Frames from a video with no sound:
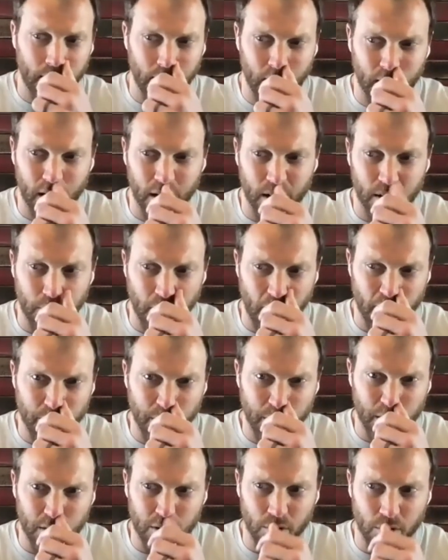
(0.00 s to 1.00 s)
Um, I've
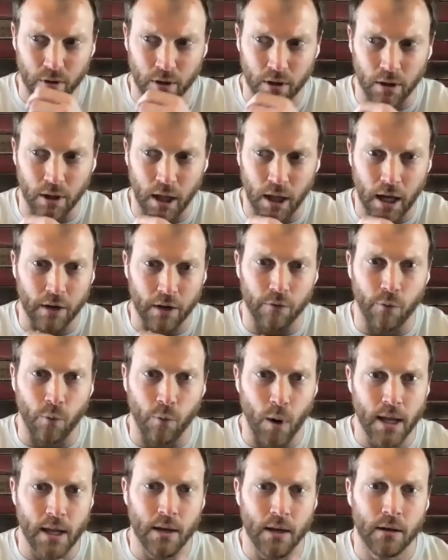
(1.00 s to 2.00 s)
been doing a lot of
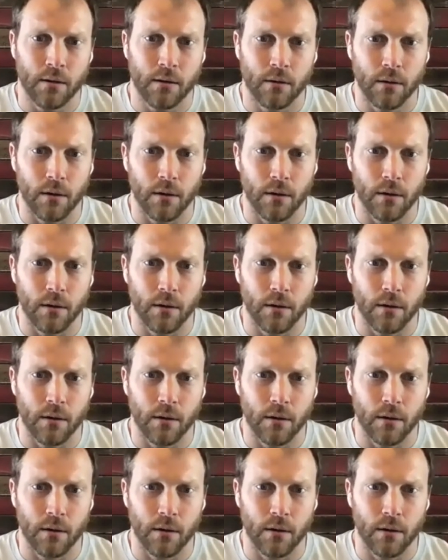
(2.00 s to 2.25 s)
weight,